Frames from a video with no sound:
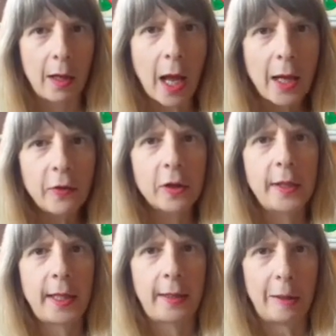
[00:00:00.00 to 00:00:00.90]
life
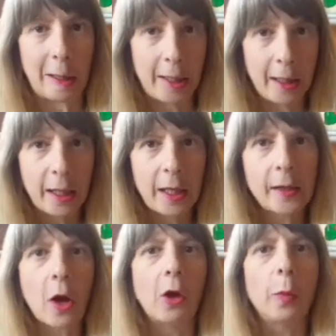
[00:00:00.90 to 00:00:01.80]
continually
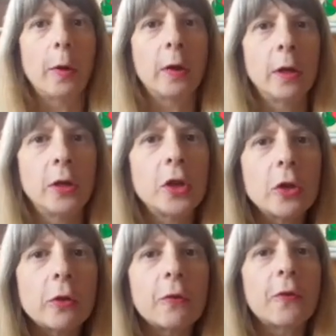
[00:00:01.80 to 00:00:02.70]
is open
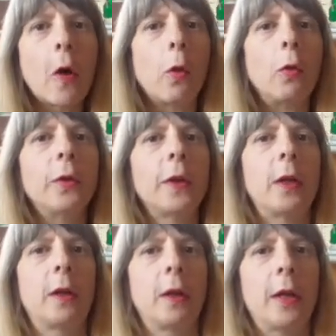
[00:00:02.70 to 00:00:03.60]
to unfold
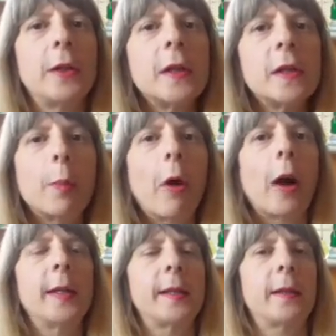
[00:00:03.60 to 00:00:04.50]
and to
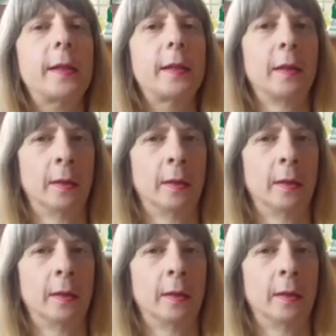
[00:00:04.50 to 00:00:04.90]
surprises.